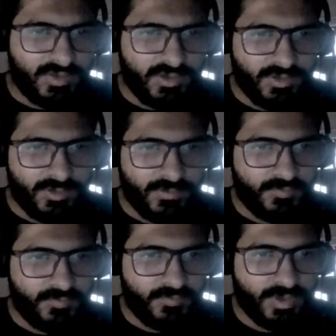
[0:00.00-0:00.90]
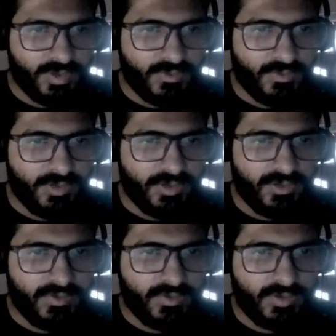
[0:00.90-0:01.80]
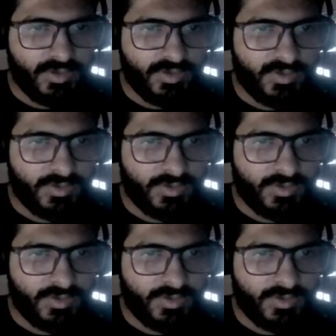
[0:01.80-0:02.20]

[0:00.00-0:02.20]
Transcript: You know, we just wrote this